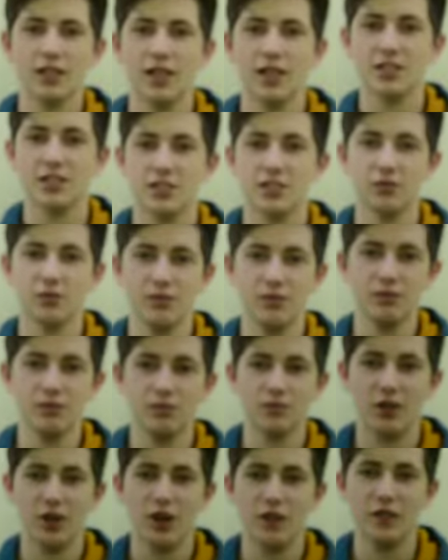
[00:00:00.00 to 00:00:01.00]
Yeah,
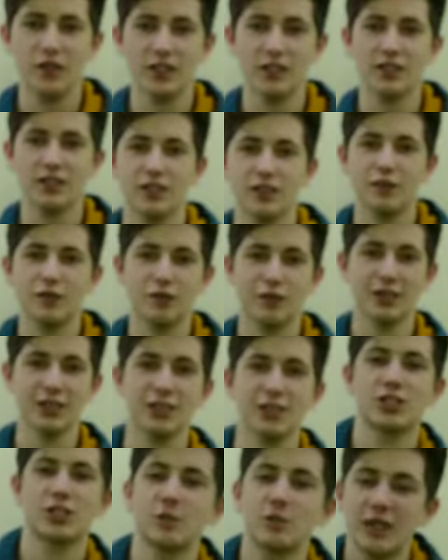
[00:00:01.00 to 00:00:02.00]
so I think that
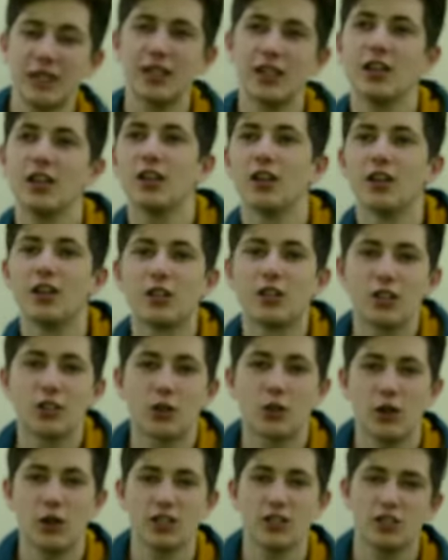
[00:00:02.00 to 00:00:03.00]
thrillers should be
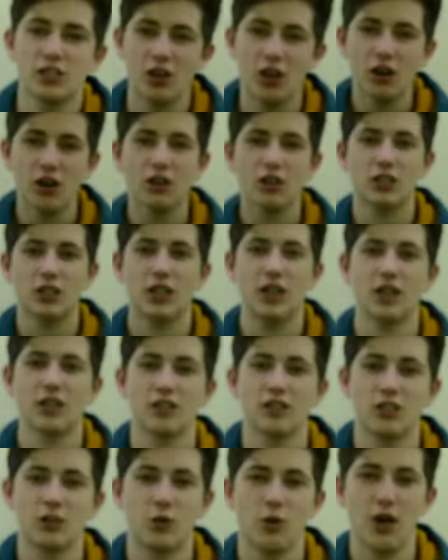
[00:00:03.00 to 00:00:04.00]
quite dark
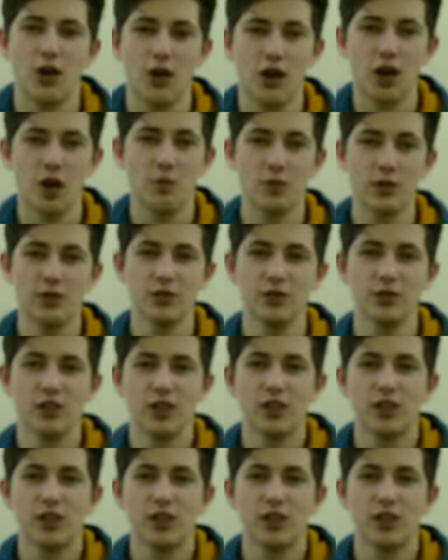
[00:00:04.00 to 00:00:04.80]
and quite urban.